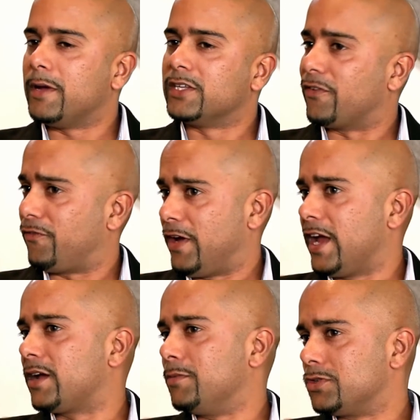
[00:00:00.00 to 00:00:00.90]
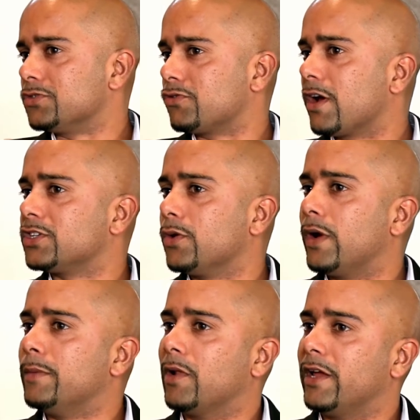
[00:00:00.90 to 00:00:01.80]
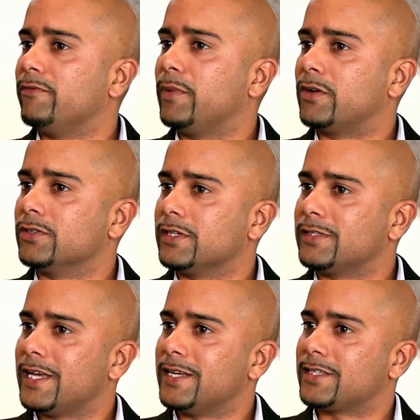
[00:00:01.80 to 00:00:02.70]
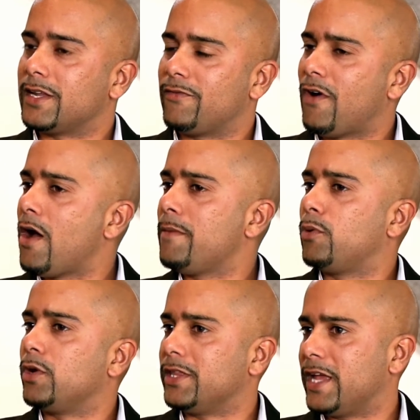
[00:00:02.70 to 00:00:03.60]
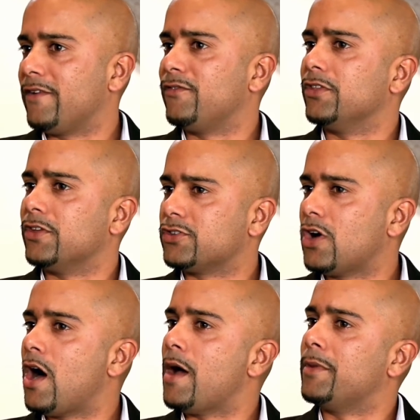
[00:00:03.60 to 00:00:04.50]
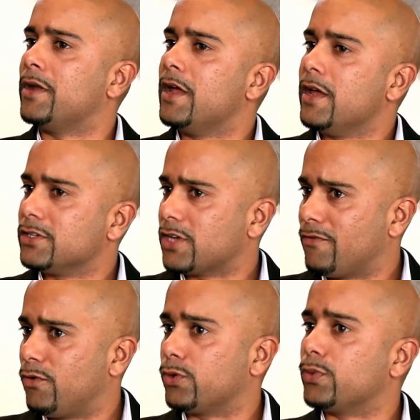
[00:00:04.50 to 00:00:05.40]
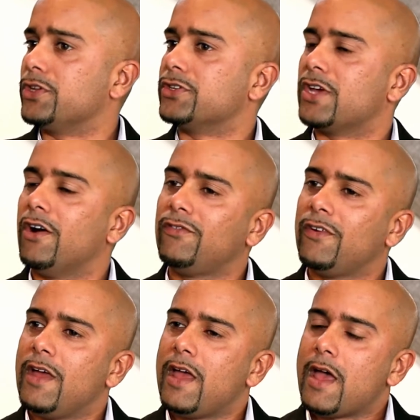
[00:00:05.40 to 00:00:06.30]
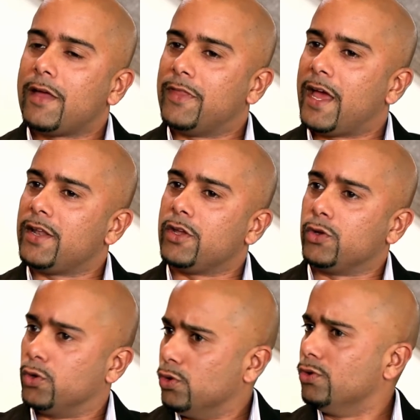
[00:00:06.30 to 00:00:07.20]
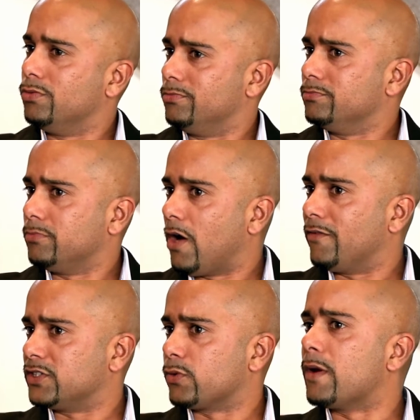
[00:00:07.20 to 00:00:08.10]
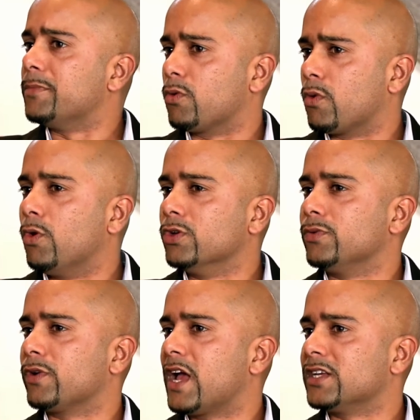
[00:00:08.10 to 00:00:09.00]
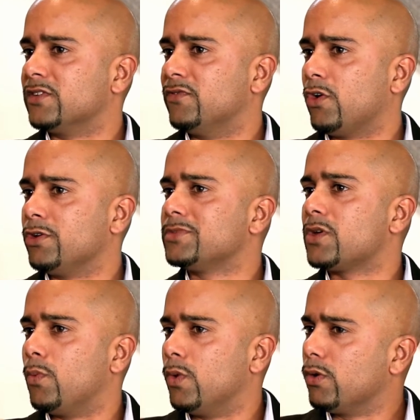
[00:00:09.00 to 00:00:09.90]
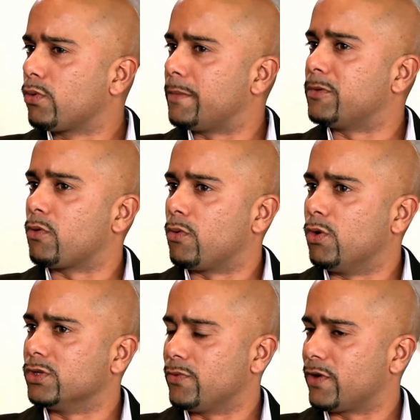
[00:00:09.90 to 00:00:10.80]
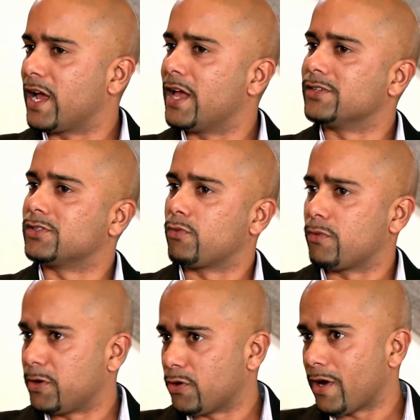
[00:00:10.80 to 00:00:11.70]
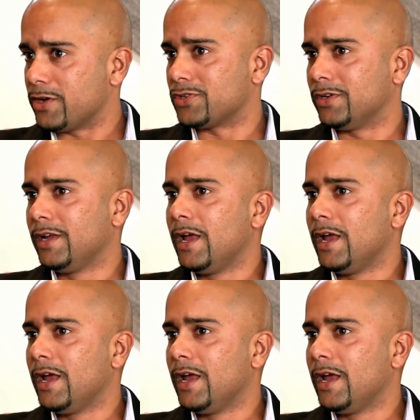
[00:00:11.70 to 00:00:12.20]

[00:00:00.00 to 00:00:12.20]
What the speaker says: It's a fair commission structure, we believe, because it says that if I put in the effort and the time and so forth with yourself, that you'll obviously reap the rewards in regards to volumes, we'll reap the rewards in regards to remuneration,